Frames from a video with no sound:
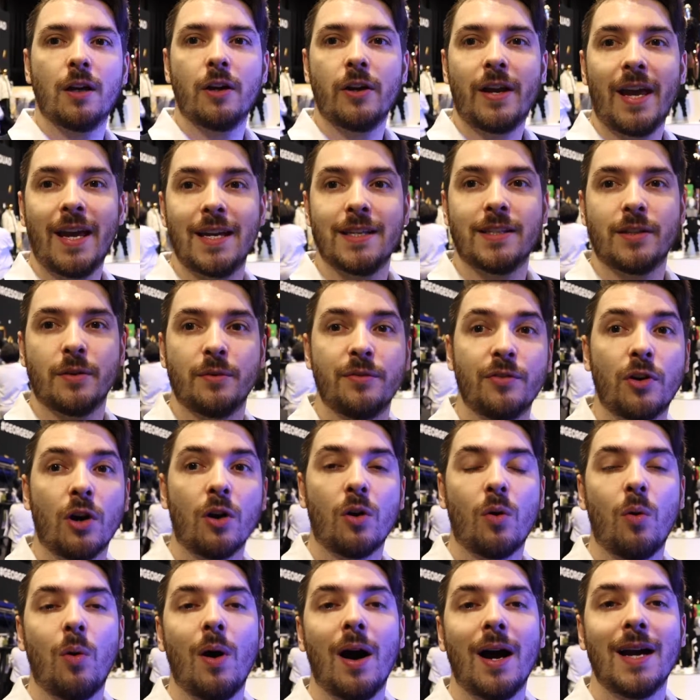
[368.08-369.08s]
Okay, so we've
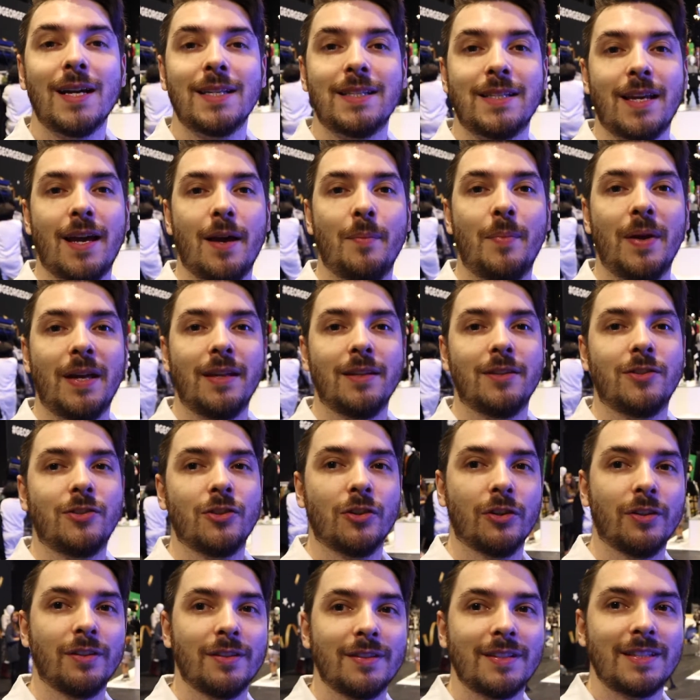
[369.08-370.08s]
got quite a bit
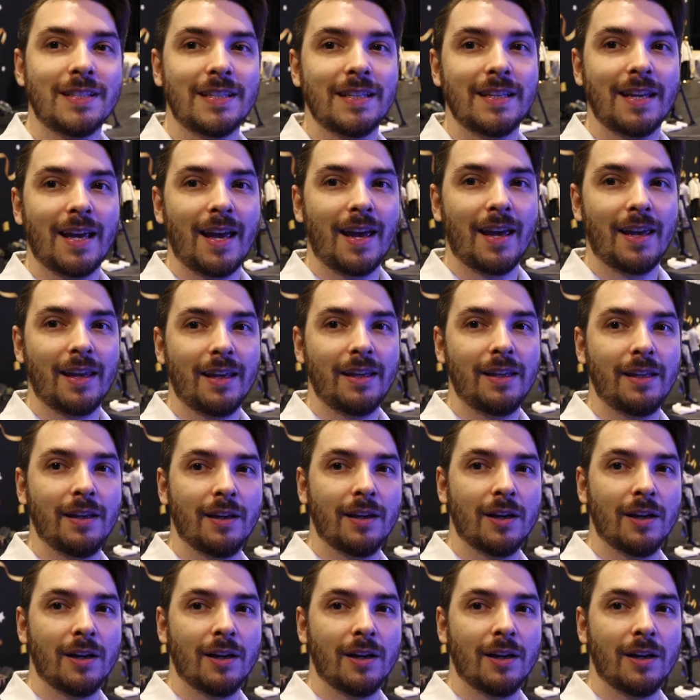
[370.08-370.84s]
done today.